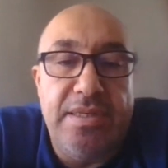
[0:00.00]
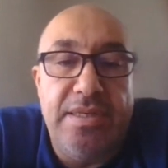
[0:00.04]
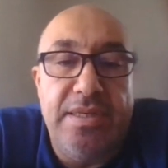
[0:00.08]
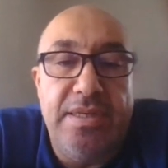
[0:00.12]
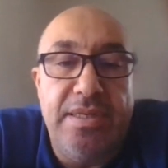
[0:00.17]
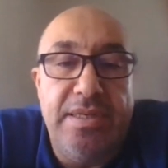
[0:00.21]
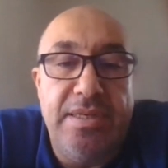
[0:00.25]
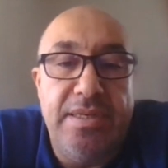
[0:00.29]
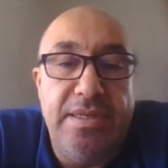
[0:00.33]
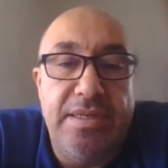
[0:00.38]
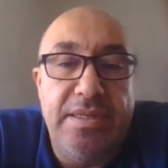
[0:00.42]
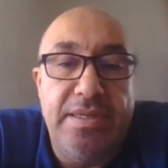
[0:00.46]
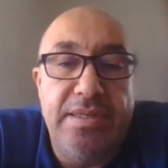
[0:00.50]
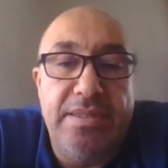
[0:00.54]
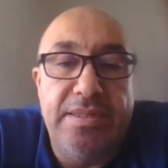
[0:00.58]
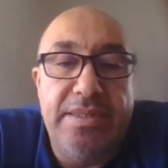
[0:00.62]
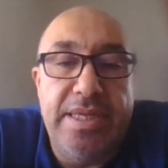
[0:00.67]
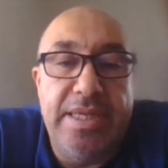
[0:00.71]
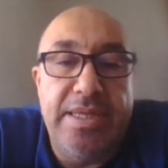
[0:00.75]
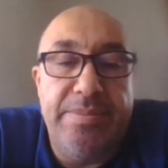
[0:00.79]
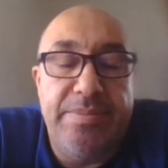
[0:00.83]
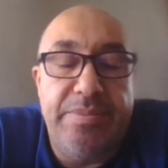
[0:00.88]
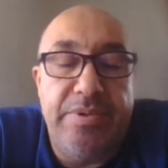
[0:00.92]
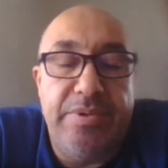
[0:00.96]

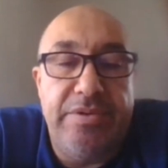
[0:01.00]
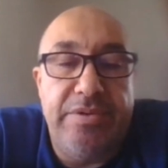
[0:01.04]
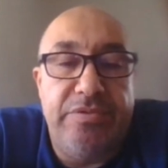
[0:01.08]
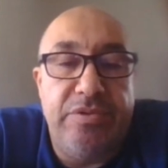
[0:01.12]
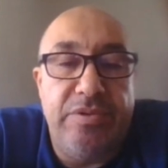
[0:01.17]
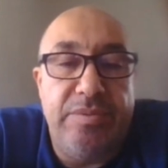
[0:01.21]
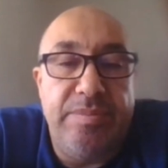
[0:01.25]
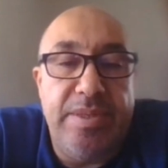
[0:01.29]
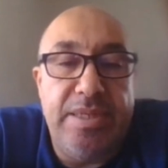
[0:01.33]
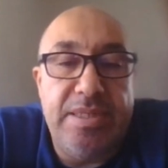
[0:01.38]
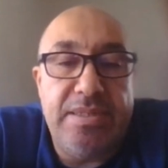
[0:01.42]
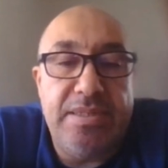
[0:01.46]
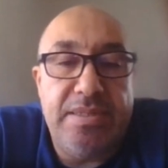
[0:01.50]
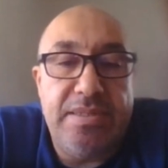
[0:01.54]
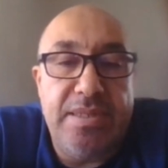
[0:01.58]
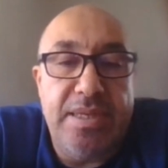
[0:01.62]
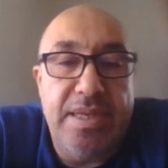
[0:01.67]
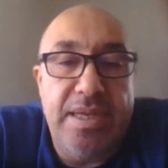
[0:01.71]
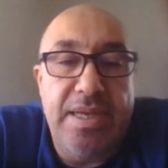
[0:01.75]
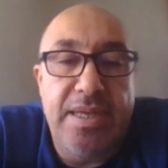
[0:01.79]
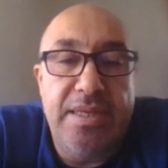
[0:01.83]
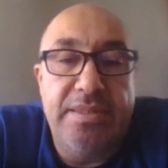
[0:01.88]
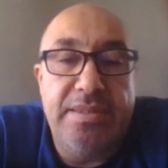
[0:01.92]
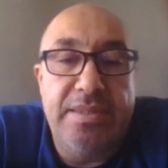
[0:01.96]
their performance,
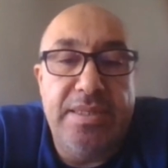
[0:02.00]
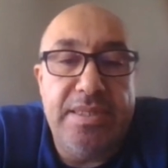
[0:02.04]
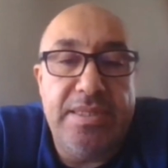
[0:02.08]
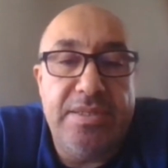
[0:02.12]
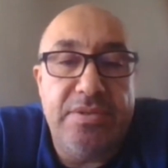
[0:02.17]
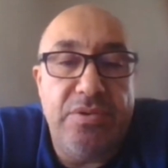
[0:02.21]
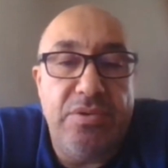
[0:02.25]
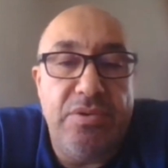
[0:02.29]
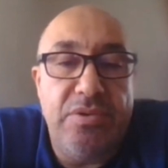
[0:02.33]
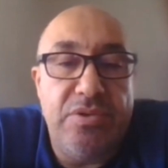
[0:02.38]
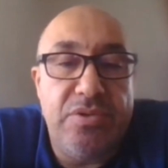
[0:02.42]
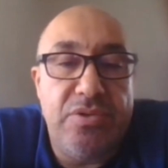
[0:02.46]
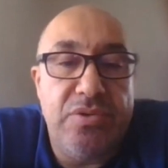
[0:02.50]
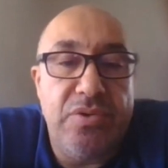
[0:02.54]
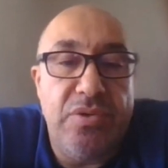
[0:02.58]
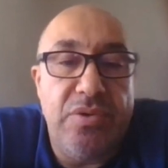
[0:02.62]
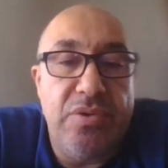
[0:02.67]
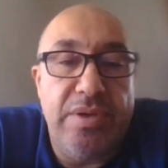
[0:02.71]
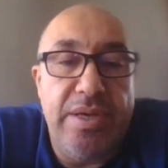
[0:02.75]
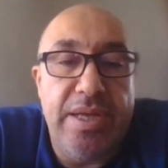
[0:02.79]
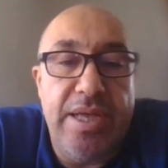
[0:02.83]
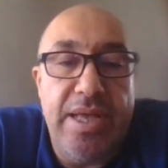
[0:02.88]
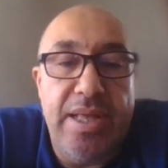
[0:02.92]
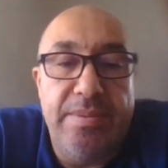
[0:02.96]
and this
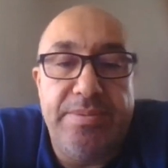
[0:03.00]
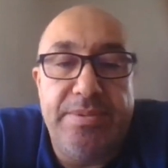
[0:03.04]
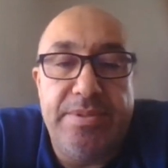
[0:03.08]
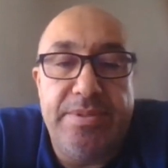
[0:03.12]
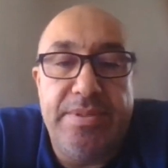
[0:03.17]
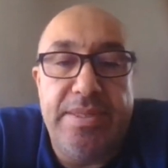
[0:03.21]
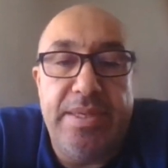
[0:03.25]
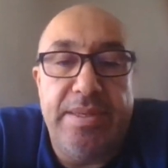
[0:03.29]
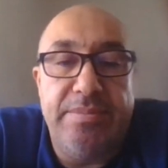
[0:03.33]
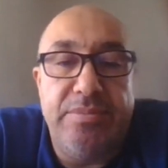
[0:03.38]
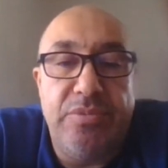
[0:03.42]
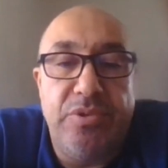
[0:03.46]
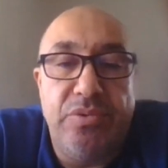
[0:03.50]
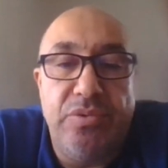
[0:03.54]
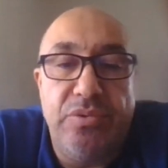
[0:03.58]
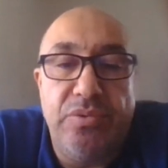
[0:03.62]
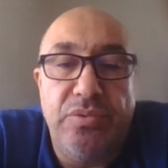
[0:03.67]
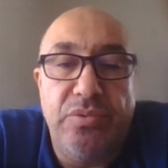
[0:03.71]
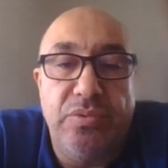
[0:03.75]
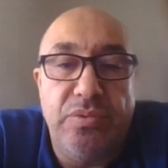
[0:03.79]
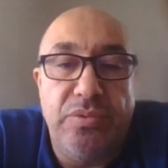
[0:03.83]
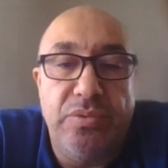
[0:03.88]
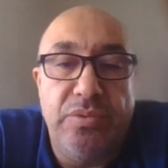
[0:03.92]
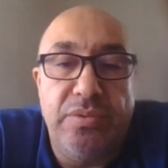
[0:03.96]
also helps them
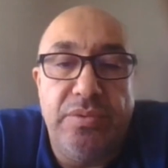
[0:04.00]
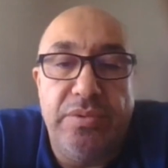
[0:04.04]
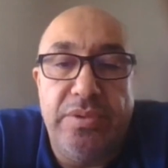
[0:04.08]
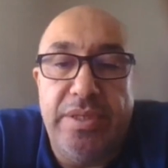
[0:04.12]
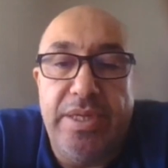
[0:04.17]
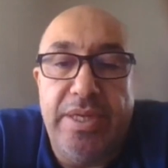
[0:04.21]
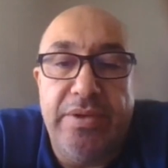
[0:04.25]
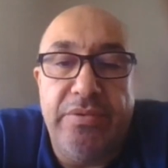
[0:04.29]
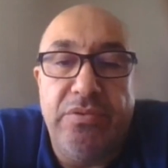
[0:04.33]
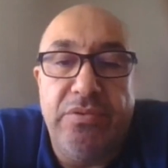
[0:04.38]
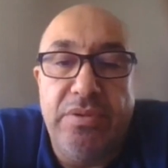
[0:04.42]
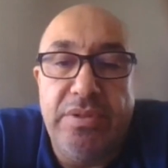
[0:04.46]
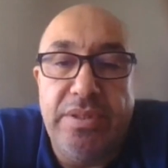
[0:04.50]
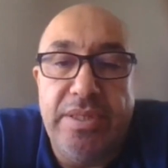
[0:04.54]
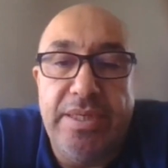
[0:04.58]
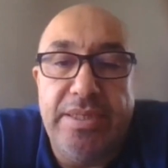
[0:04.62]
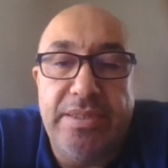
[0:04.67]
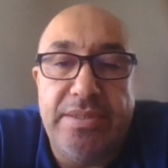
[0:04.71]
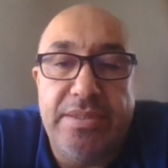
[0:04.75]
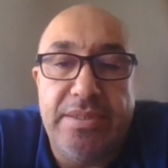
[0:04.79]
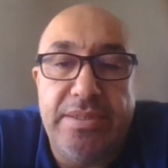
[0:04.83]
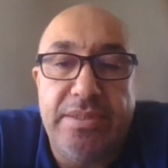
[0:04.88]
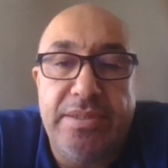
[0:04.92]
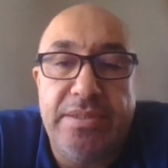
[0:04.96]
to
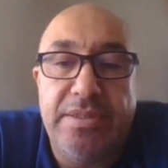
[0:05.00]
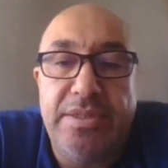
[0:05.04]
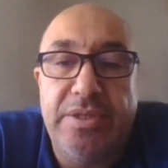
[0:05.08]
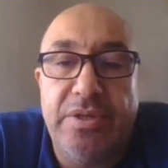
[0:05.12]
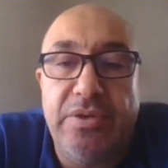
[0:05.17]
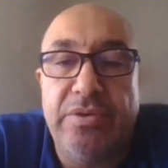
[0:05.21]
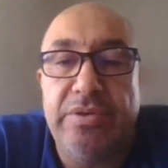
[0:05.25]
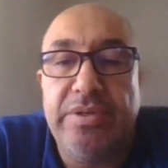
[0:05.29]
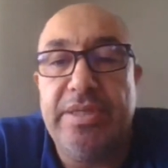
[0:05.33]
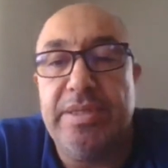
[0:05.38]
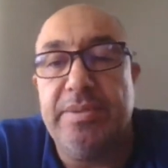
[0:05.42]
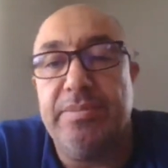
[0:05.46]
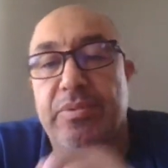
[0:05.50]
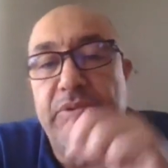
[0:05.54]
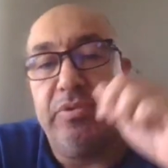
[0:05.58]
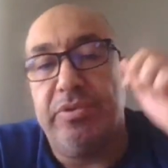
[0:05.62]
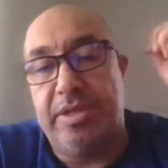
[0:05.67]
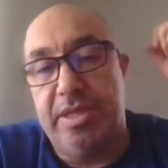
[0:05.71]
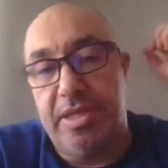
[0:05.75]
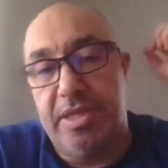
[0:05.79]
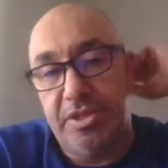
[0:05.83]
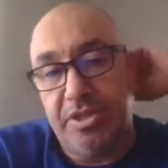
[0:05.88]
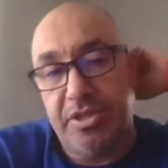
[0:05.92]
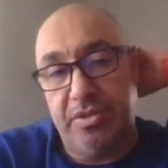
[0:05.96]
evaluate the earning
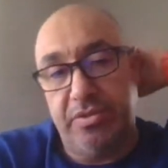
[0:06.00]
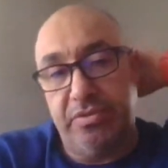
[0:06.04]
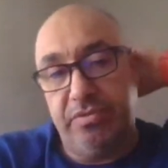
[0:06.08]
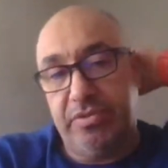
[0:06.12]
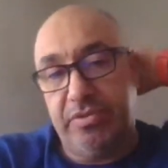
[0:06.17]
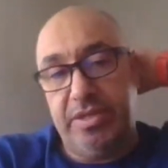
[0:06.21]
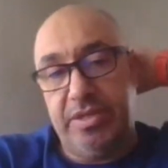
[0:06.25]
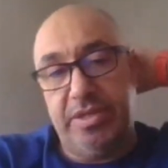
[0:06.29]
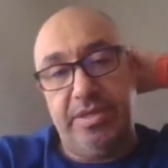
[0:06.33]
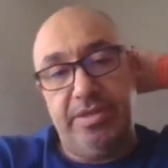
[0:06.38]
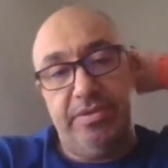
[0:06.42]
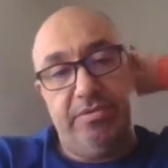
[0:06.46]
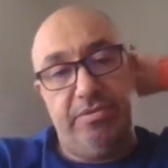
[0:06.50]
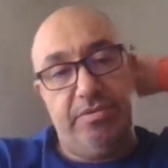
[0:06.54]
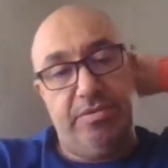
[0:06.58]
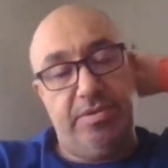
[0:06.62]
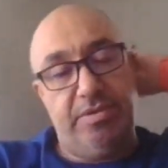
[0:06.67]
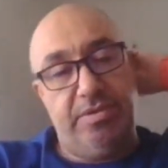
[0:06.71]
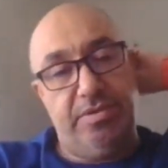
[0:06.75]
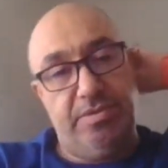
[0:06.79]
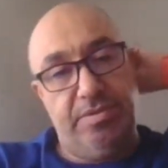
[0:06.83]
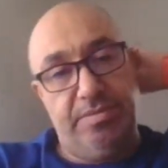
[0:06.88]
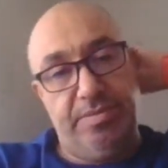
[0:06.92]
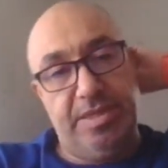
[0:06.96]
potential of the new
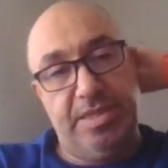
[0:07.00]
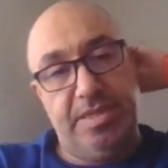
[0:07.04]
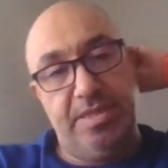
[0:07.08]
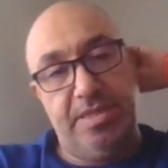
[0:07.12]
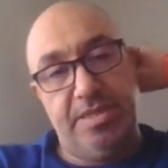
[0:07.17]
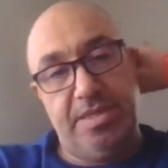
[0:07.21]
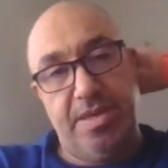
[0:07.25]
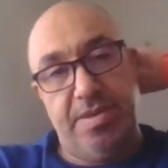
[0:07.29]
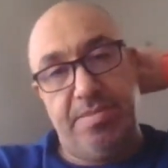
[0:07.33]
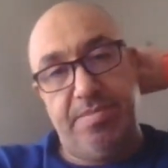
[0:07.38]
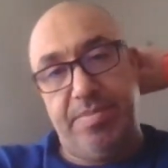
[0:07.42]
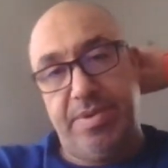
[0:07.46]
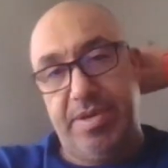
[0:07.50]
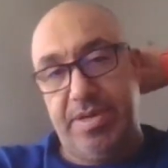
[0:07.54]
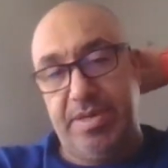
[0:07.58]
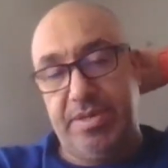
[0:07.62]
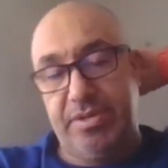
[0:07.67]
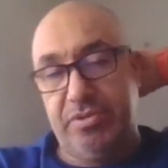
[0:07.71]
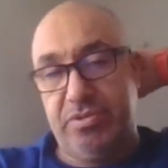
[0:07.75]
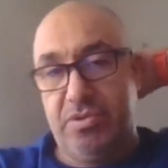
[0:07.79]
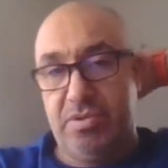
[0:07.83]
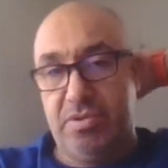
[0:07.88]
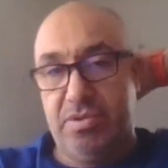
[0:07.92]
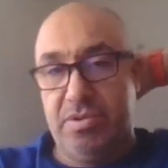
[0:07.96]
business company.
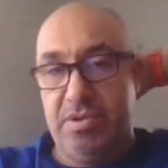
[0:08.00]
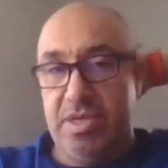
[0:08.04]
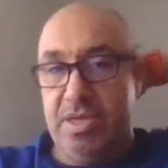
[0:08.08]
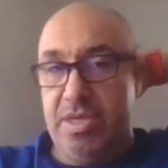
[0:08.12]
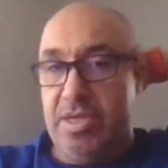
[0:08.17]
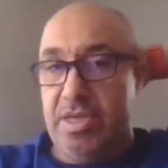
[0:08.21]
So